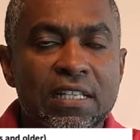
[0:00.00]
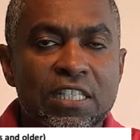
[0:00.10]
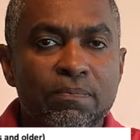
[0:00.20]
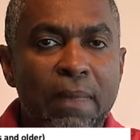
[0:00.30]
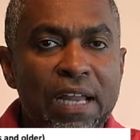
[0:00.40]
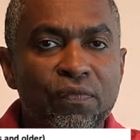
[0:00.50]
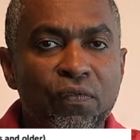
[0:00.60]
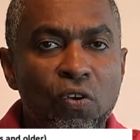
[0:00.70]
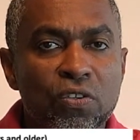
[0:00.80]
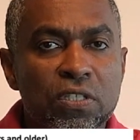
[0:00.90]

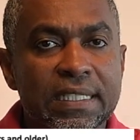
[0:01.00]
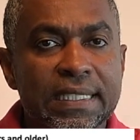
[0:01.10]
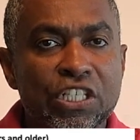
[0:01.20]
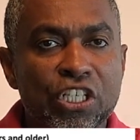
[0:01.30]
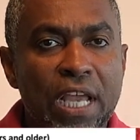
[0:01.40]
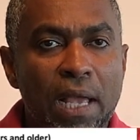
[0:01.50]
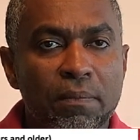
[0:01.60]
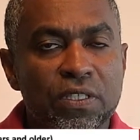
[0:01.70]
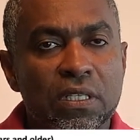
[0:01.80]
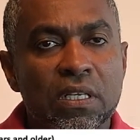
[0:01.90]
smartphones and
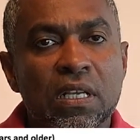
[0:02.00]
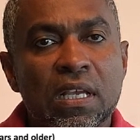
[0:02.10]
CGMs.